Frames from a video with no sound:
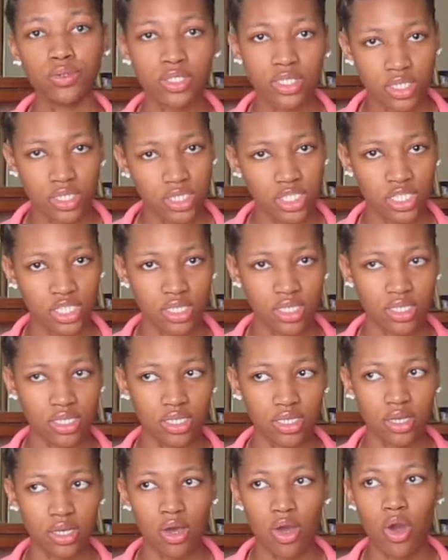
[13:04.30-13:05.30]
to cheat,
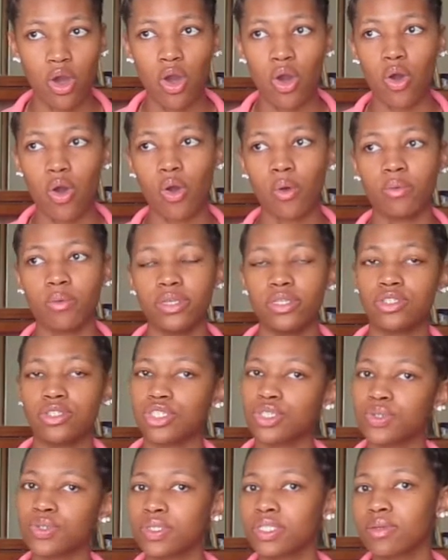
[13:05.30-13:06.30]
or we
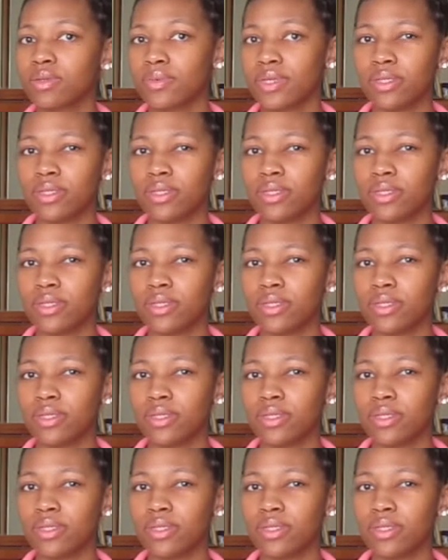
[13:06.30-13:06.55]
choose to be